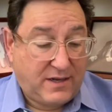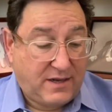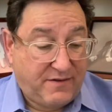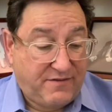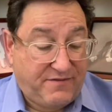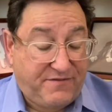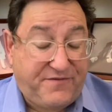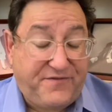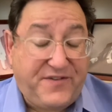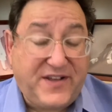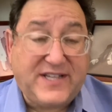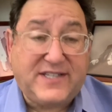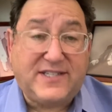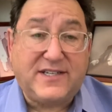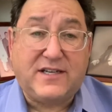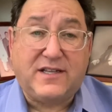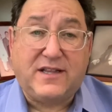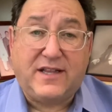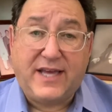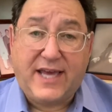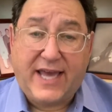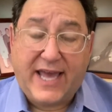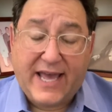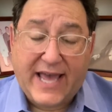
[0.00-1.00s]

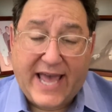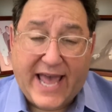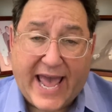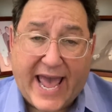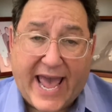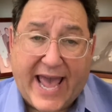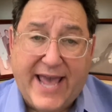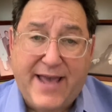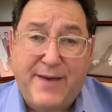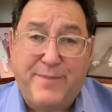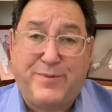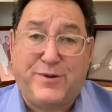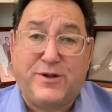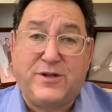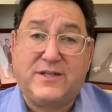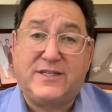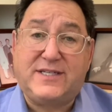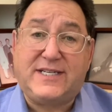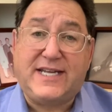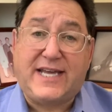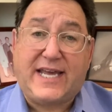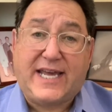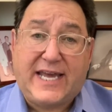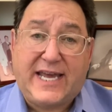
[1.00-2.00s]
physically able
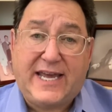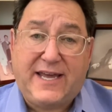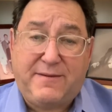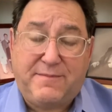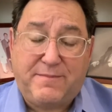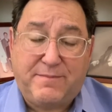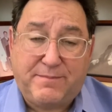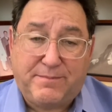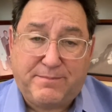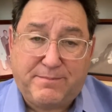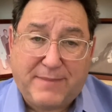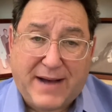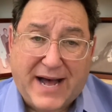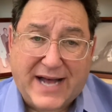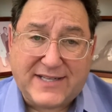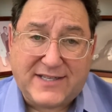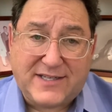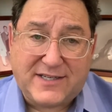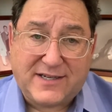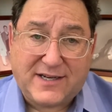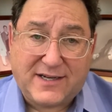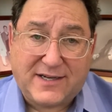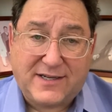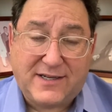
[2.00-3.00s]
to eat
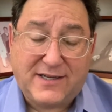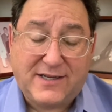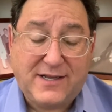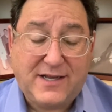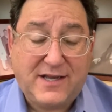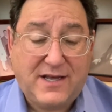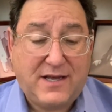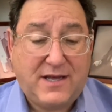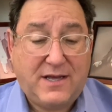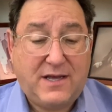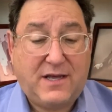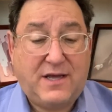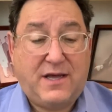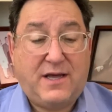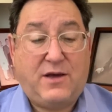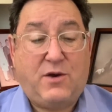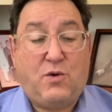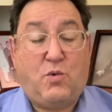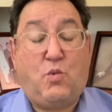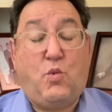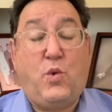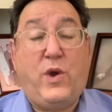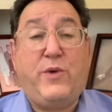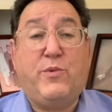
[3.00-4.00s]
matzah.
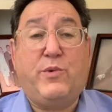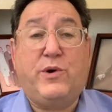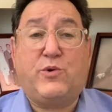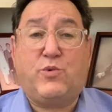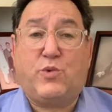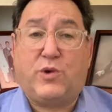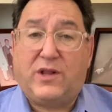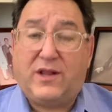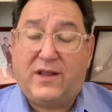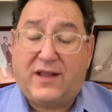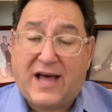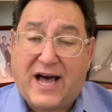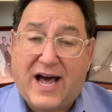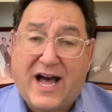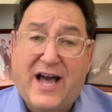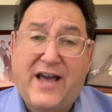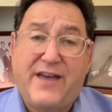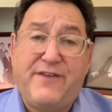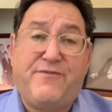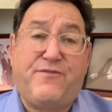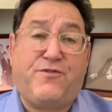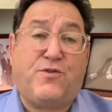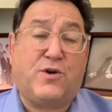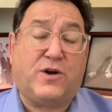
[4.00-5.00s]
We would
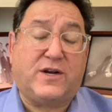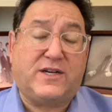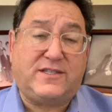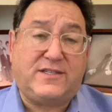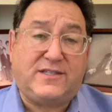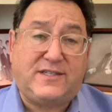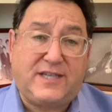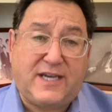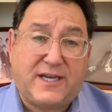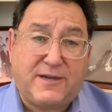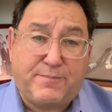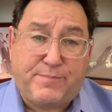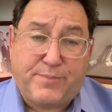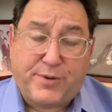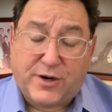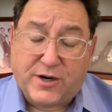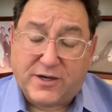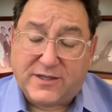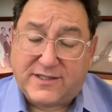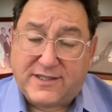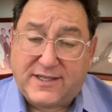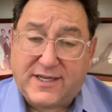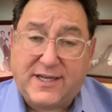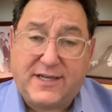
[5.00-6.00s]
rely for a sick
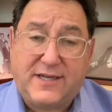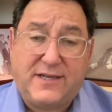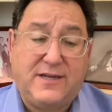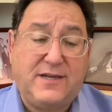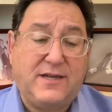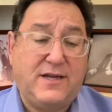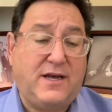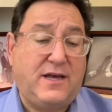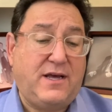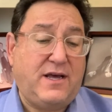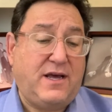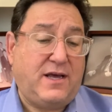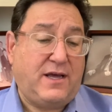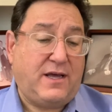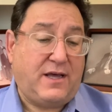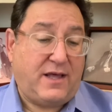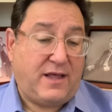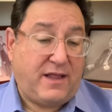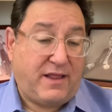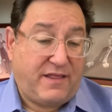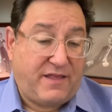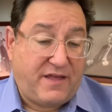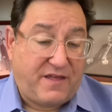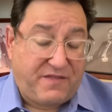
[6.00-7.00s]
person
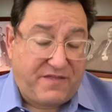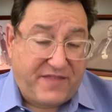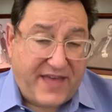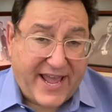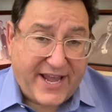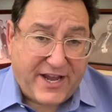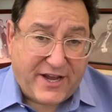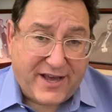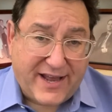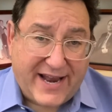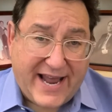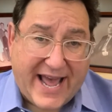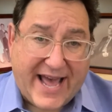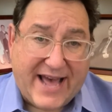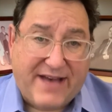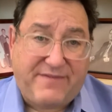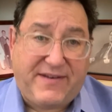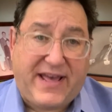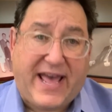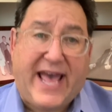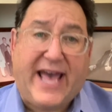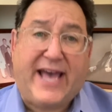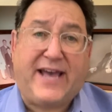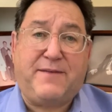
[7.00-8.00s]
that they could
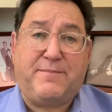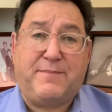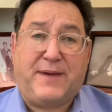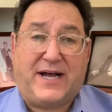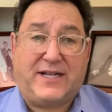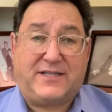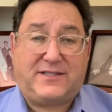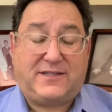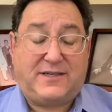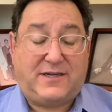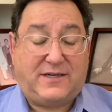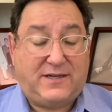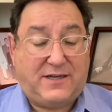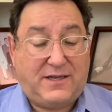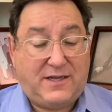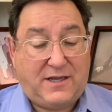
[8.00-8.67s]
have egg matzah,